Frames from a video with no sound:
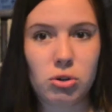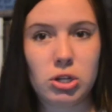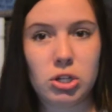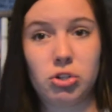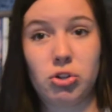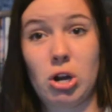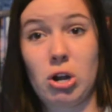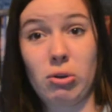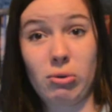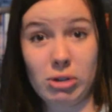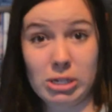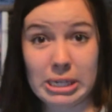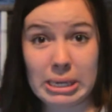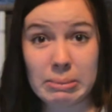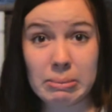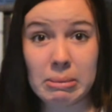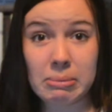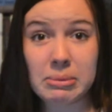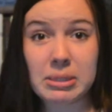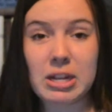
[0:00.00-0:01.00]
He's trying to
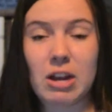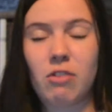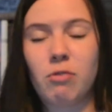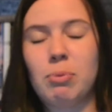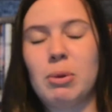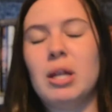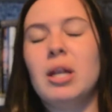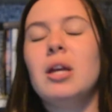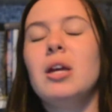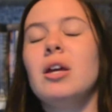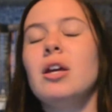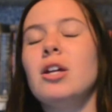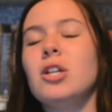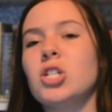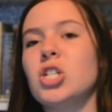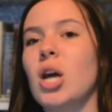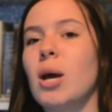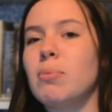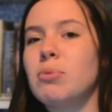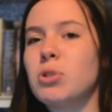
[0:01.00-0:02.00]
redeem himself, but
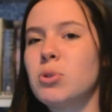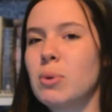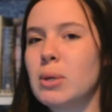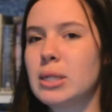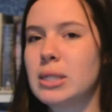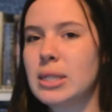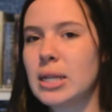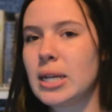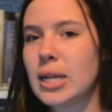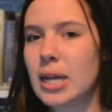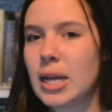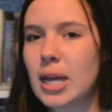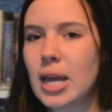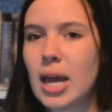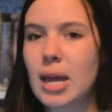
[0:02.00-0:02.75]
Chubbs twisted it